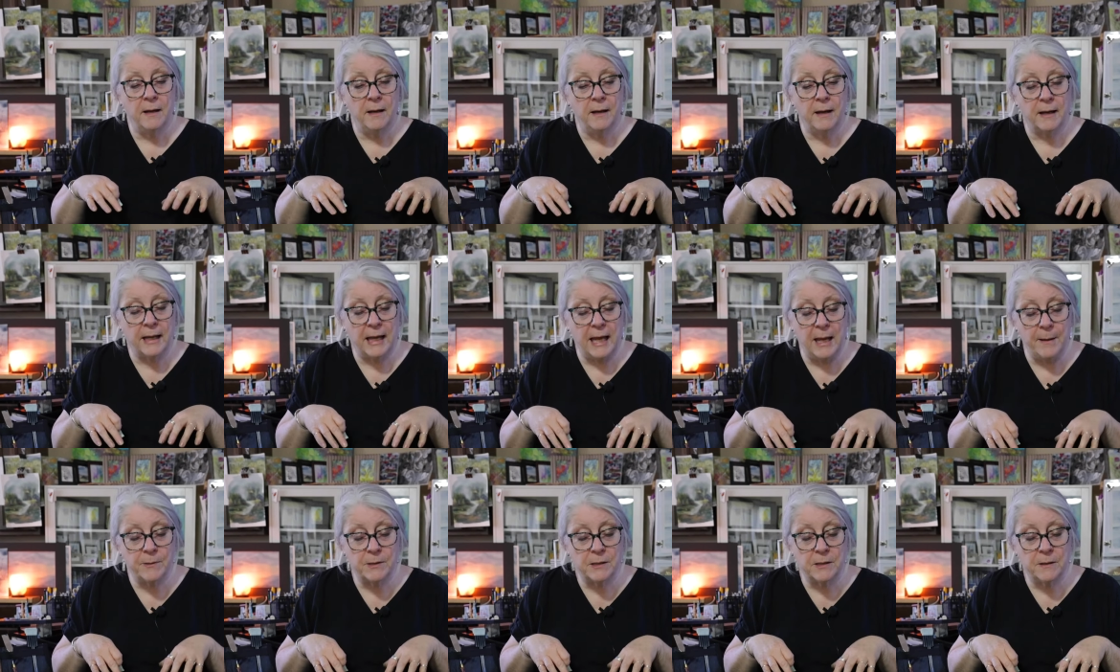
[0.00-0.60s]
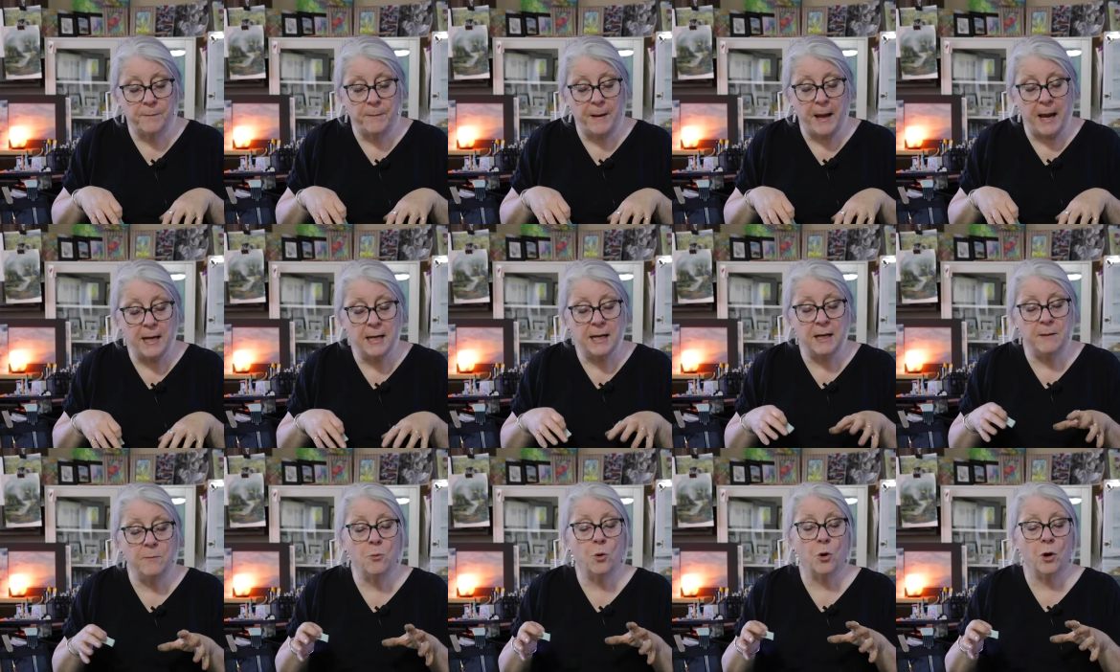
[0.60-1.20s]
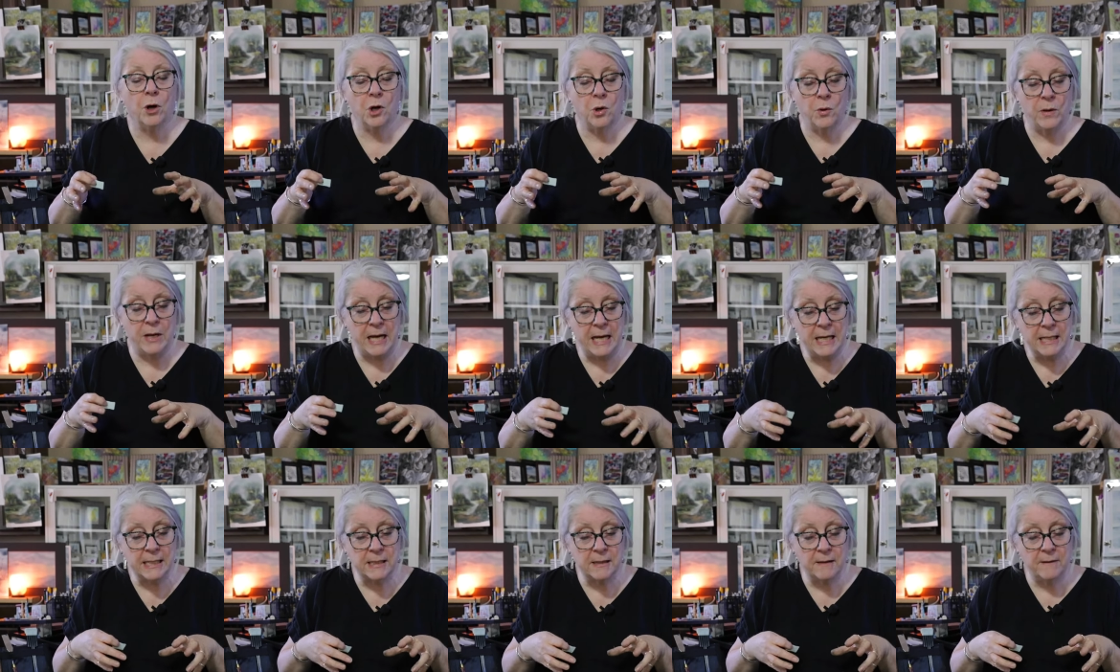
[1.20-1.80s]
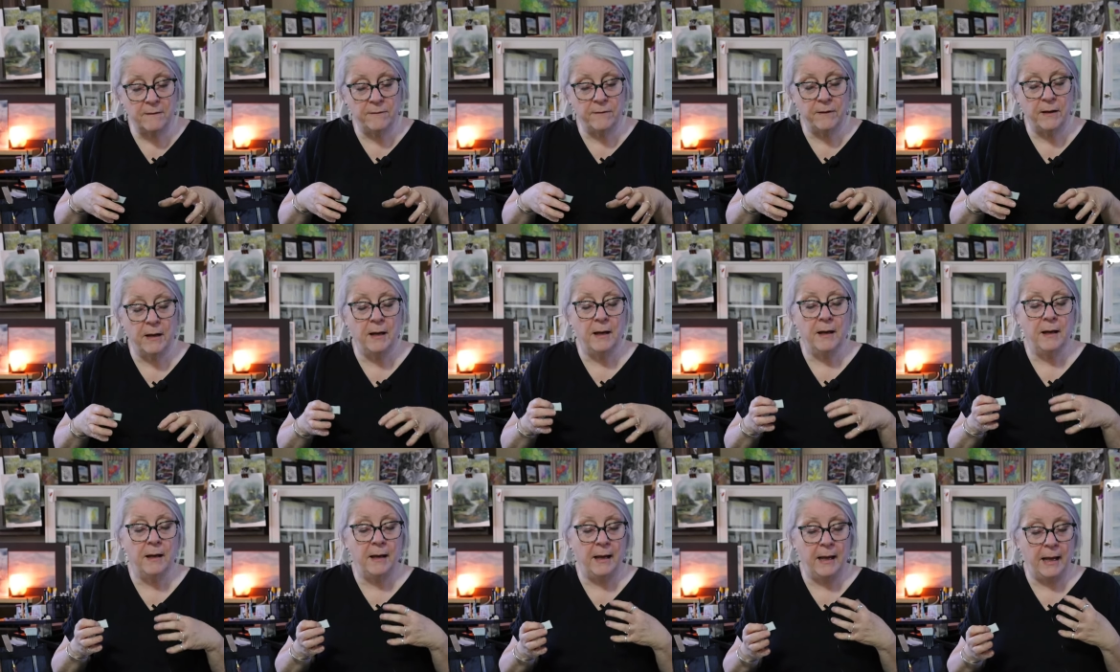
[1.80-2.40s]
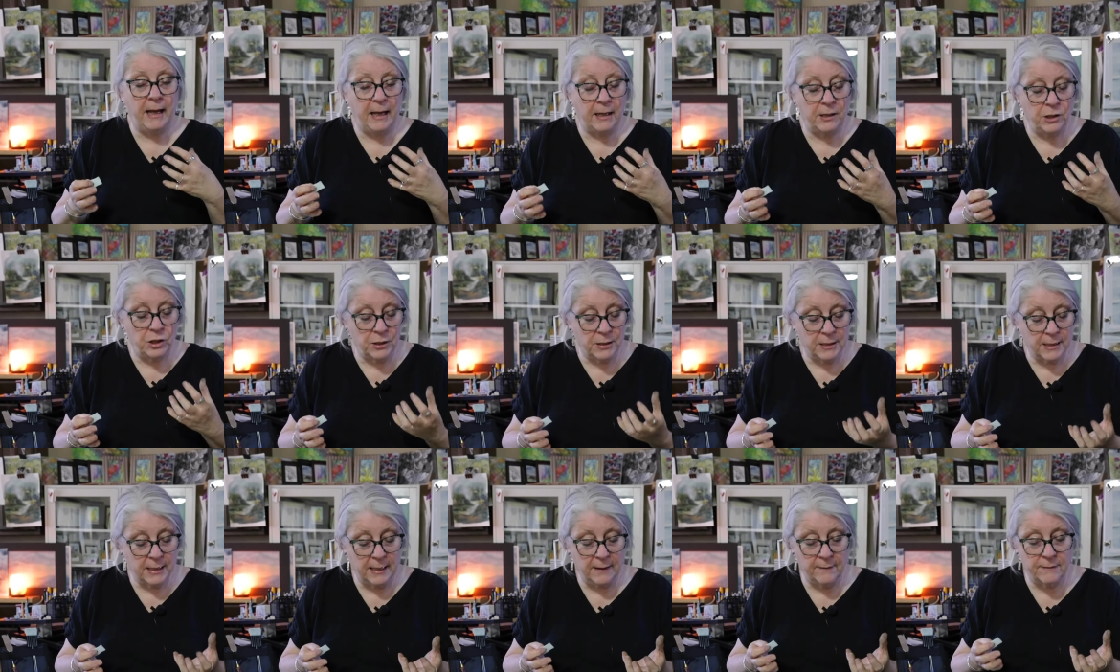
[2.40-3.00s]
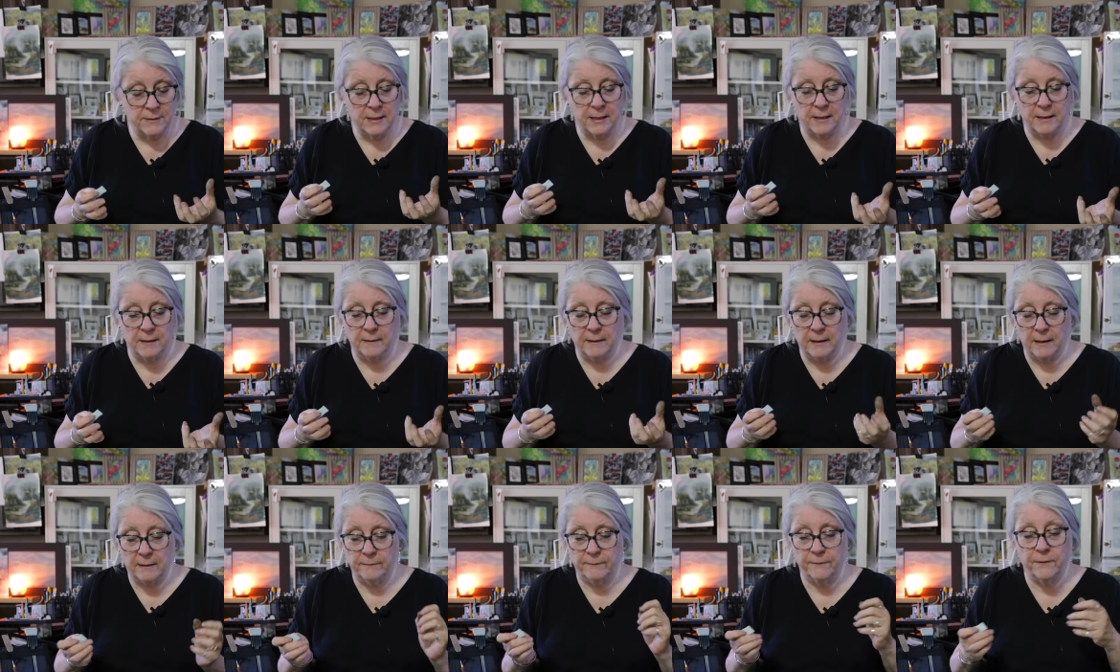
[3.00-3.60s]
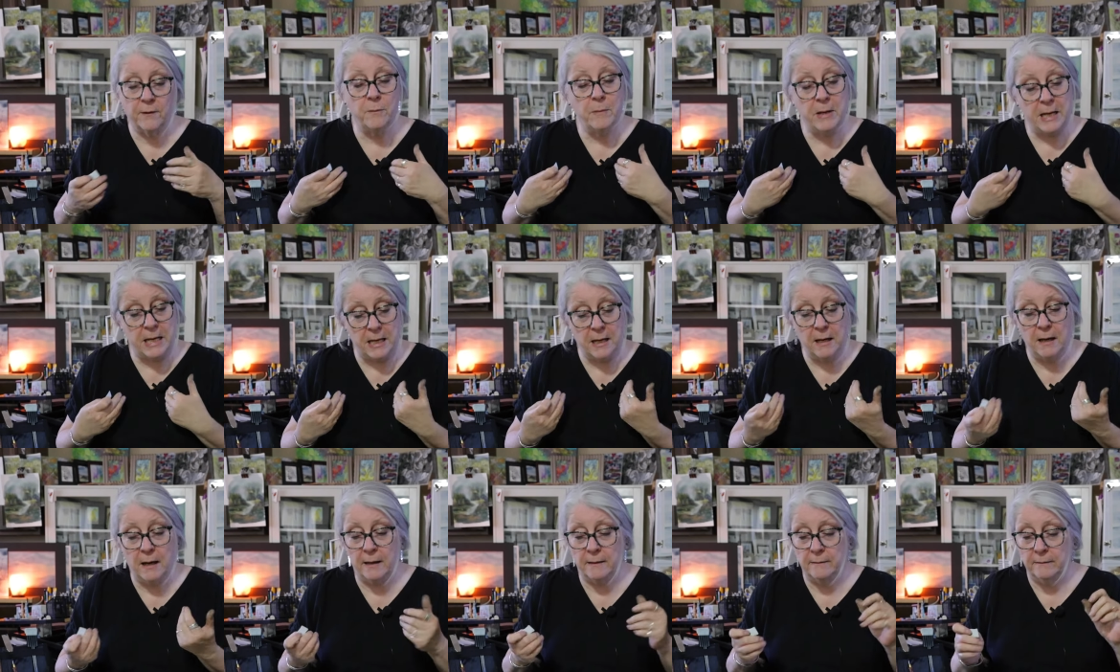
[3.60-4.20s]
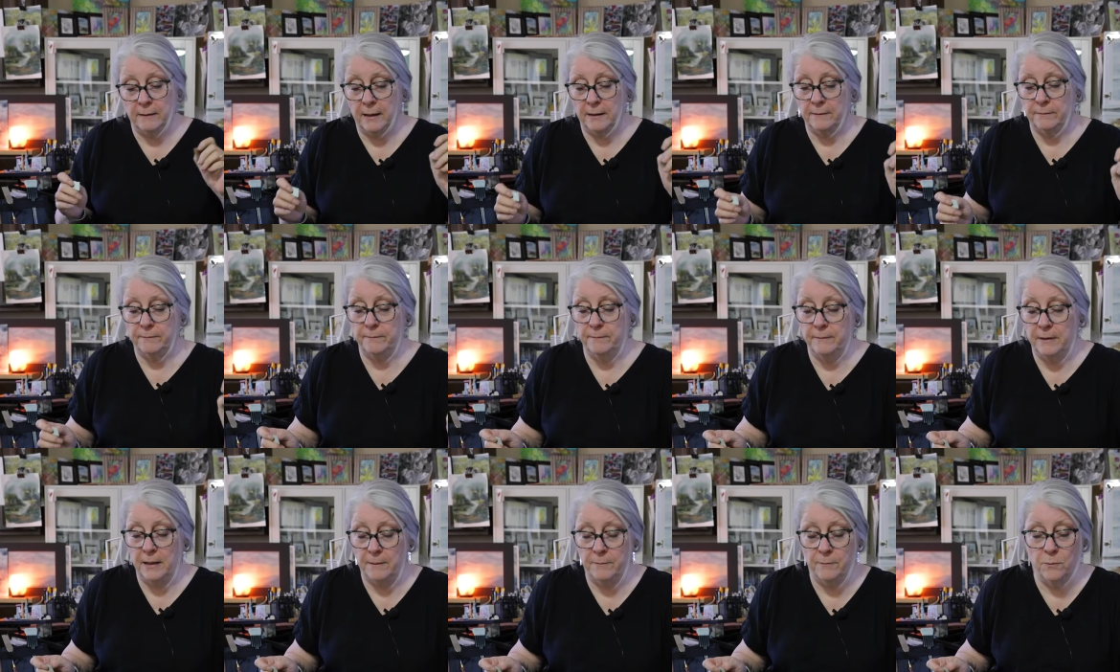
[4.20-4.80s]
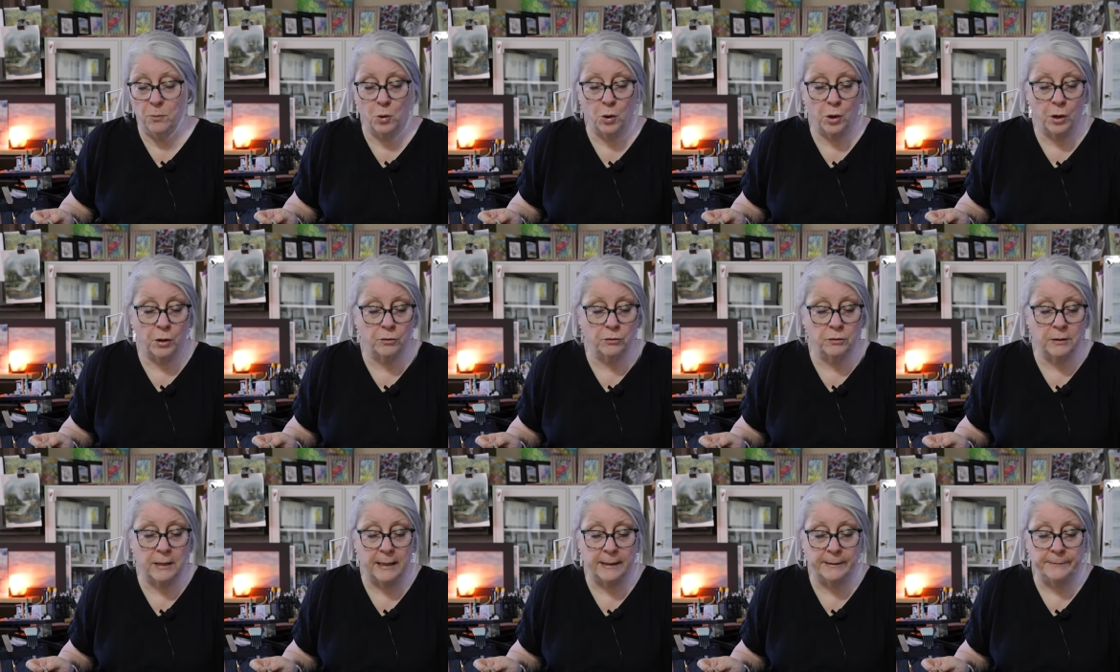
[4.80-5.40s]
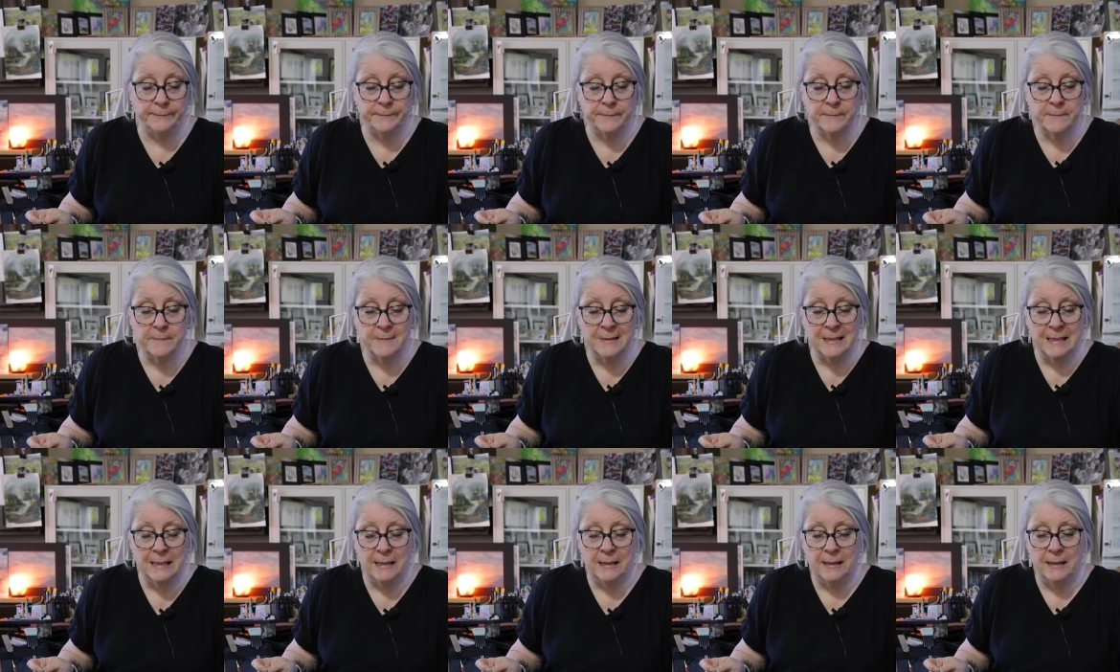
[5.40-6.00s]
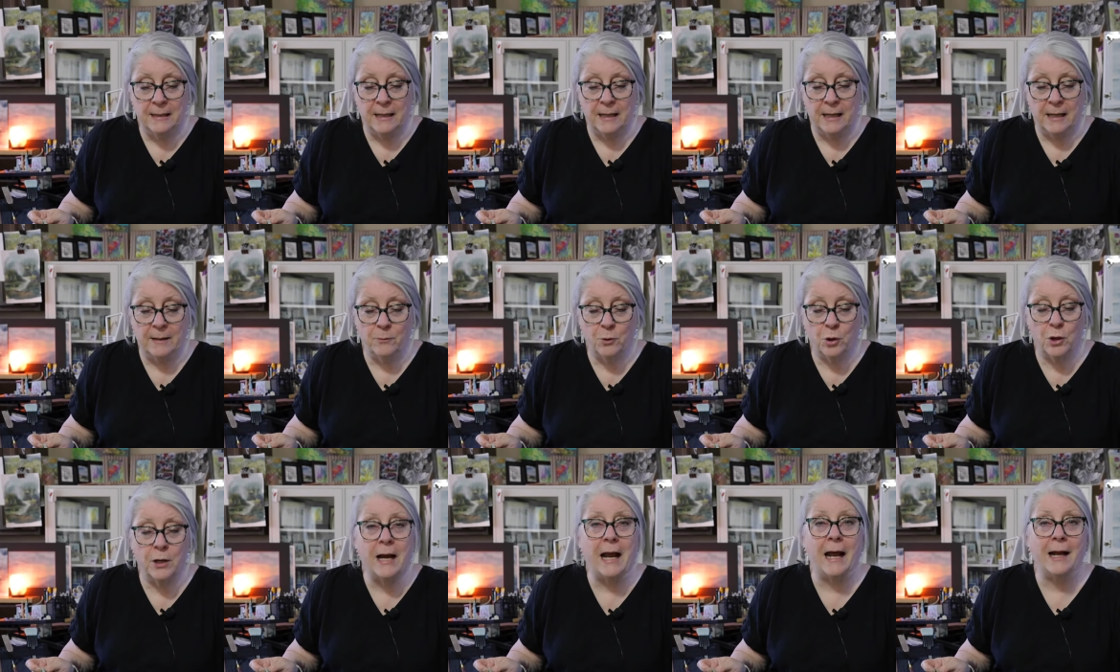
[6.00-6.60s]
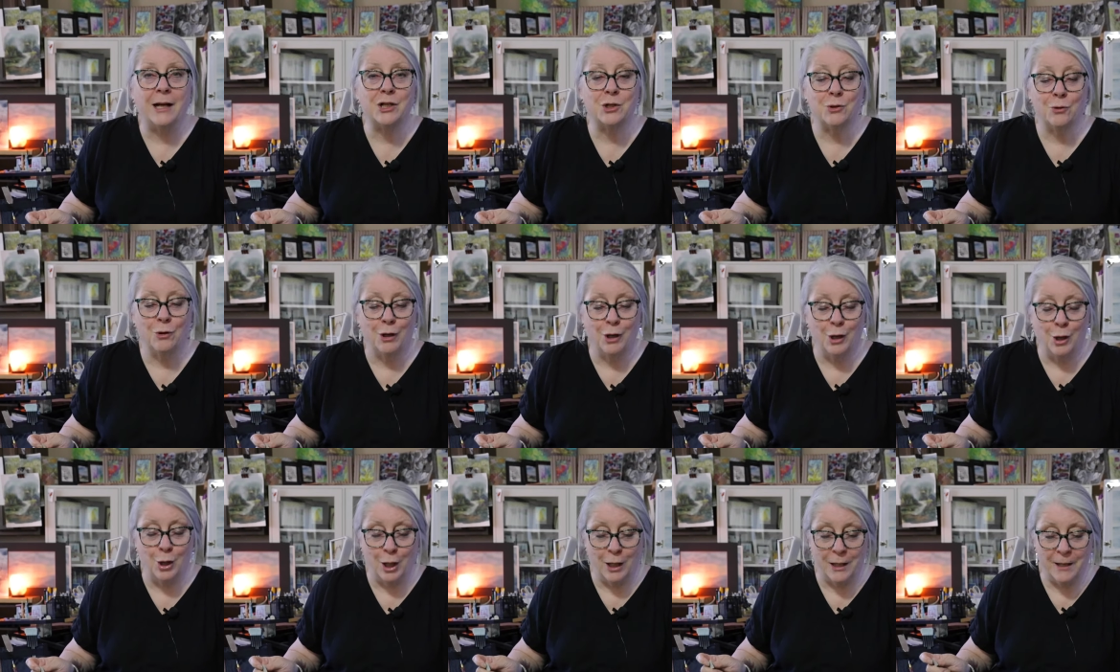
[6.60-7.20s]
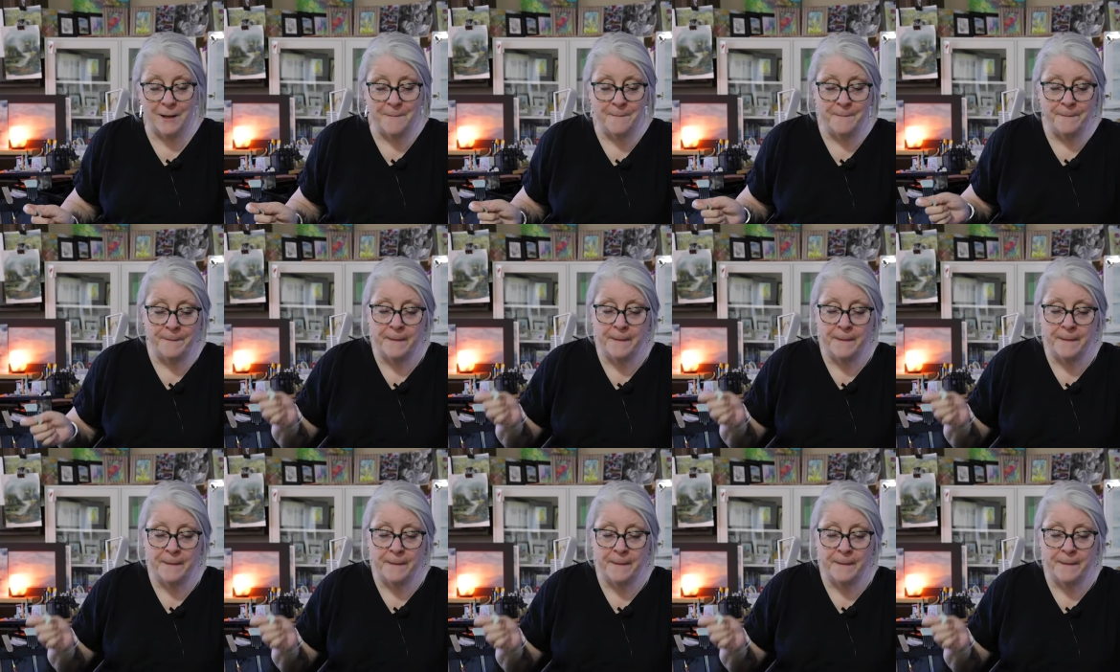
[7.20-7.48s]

It keeps the painting more cohesive and just gives it, for me, a more natural look.